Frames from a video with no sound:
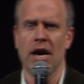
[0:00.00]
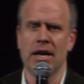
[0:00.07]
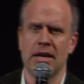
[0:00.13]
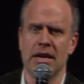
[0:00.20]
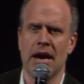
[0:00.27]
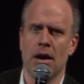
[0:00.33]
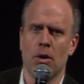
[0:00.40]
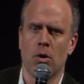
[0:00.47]
had
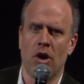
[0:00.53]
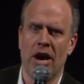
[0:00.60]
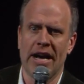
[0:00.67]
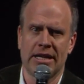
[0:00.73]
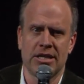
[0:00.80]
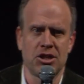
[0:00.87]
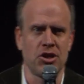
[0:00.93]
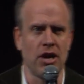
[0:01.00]
an hour
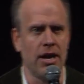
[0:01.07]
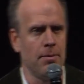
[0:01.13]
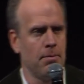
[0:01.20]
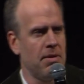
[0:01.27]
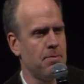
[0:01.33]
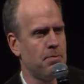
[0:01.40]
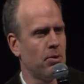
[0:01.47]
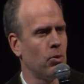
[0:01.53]
extra? And
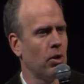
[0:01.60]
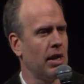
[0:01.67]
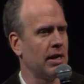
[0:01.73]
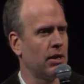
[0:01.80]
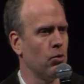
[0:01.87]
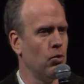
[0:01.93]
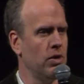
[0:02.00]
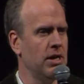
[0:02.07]
people were like,
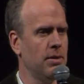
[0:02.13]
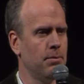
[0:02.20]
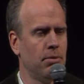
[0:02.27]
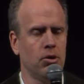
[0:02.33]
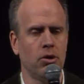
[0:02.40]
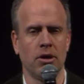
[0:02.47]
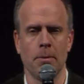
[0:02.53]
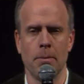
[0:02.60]
read a
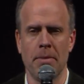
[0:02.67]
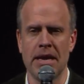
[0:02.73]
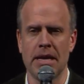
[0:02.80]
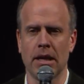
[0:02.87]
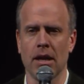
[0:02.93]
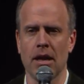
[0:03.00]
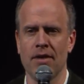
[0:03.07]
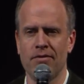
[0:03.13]
book,
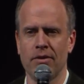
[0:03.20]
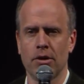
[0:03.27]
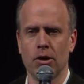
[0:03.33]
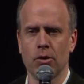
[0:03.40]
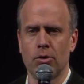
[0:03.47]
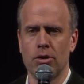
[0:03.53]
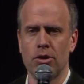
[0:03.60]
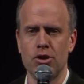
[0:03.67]
make love,
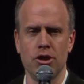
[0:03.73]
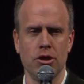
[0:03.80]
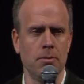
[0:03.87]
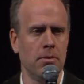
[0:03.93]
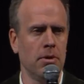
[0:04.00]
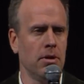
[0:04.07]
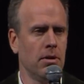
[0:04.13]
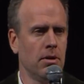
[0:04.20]
go to the
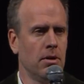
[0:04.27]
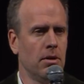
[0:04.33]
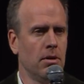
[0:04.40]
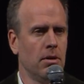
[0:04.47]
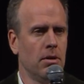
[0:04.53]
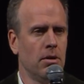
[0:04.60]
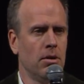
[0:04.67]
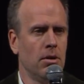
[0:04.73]
gym.
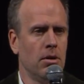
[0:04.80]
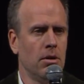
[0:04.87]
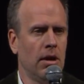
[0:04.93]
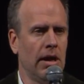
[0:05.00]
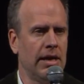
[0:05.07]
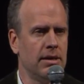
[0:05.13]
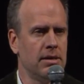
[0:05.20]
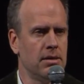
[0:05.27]

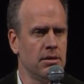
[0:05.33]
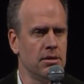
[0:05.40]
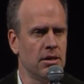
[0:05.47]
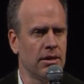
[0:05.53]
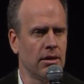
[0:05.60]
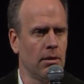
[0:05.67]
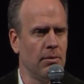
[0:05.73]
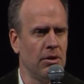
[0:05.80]
Ladies and
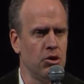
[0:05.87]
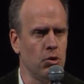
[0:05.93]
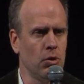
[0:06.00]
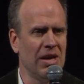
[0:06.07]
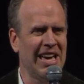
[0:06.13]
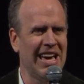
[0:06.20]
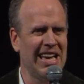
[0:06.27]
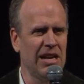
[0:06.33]
gentlemen, you
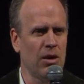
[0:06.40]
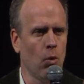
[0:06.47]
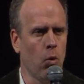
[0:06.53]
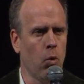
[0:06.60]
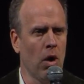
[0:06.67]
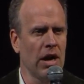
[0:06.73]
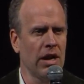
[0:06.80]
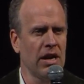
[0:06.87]
gain
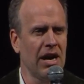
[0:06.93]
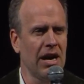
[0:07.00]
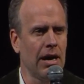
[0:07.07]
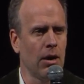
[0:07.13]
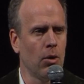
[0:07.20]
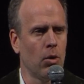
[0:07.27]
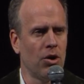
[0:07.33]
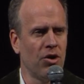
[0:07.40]
1
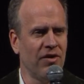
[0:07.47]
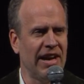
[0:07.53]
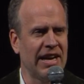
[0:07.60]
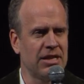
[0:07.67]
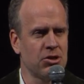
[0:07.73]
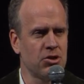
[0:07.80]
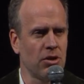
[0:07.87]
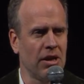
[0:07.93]
hour of
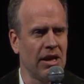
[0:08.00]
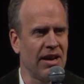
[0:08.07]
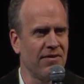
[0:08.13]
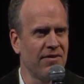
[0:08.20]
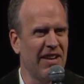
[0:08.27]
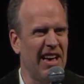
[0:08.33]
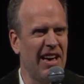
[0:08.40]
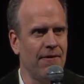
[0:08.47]
extra
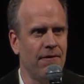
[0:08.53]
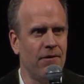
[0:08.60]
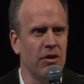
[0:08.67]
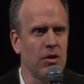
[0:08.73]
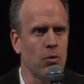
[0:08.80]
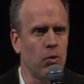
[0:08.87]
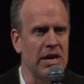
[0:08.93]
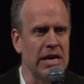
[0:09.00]
life
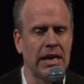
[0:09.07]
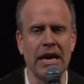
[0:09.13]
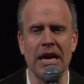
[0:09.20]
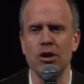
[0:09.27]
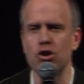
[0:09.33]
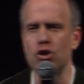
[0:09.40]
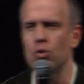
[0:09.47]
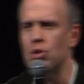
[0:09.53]
every week
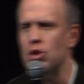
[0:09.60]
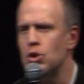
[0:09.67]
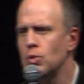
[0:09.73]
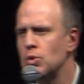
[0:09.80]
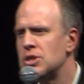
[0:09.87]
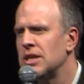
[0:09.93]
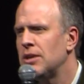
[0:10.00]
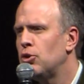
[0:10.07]
and you
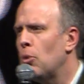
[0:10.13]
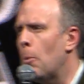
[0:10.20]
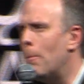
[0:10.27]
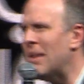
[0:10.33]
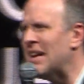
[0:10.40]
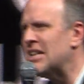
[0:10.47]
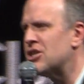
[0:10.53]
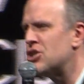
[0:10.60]
use it to
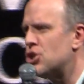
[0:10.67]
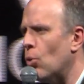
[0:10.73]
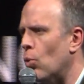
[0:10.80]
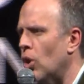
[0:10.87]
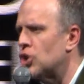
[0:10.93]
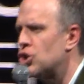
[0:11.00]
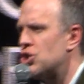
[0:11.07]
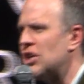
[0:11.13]
binge
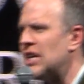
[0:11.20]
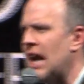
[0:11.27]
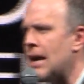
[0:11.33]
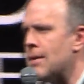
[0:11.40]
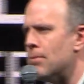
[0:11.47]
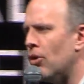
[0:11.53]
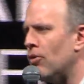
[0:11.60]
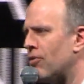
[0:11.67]
watch
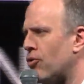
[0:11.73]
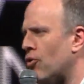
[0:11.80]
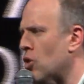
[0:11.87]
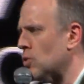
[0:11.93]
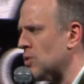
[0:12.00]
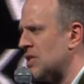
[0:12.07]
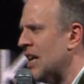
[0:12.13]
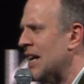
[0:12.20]
Game of
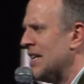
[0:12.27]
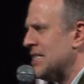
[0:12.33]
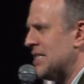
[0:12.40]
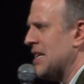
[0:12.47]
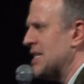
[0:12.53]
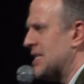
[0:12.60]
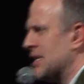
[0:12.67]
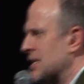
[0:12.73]
Thrones,
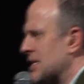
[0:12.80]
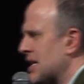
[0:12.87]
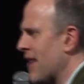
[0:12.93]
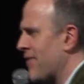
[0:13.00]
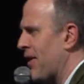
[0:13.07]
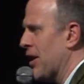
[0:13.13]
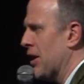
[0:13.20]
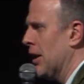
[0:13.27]
season
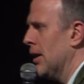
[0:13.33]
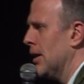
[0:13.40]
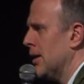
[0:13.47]
7.